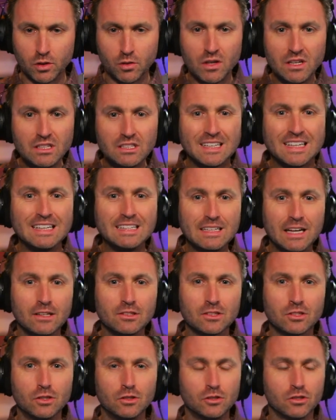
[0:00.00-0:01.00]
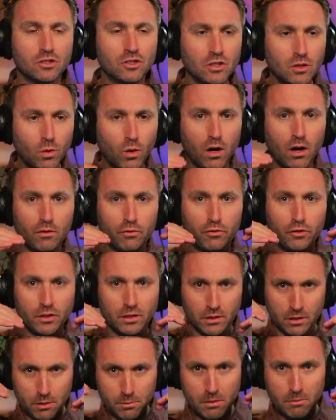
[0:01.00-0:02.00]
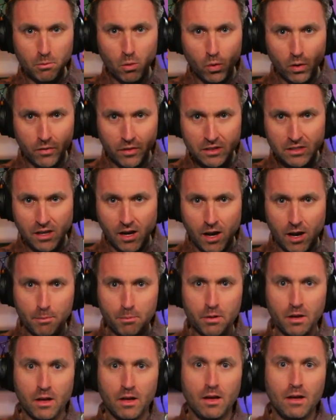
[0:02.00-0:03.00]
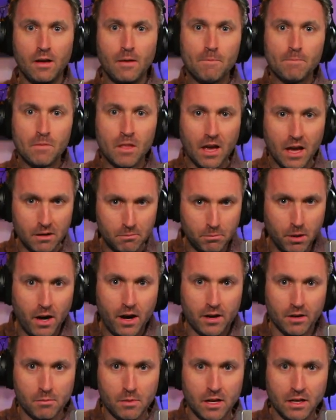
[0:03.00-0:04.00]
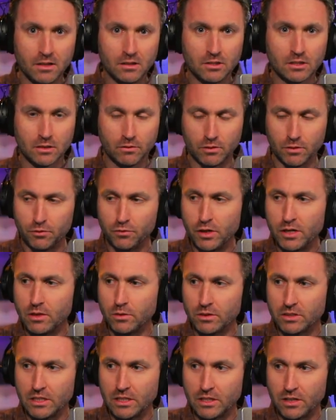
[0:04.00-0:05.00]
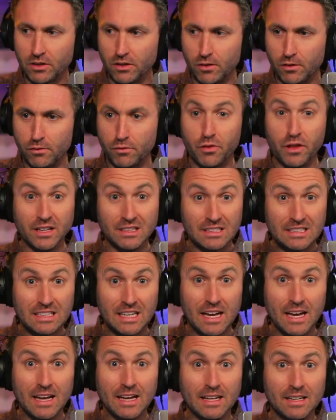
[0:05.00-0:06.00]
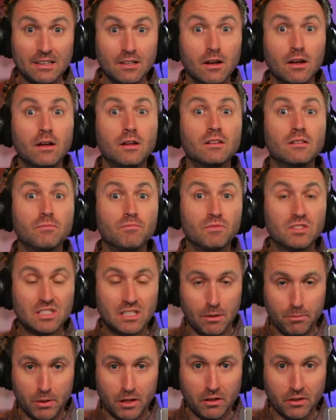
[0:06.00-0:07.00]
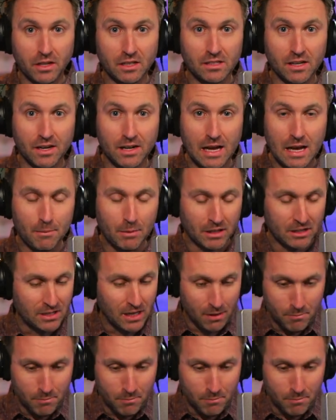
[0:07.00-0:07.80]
So these condensers do offer you a little bit more on the top and bottom ends of the frequency curve than, say, typically dynamics.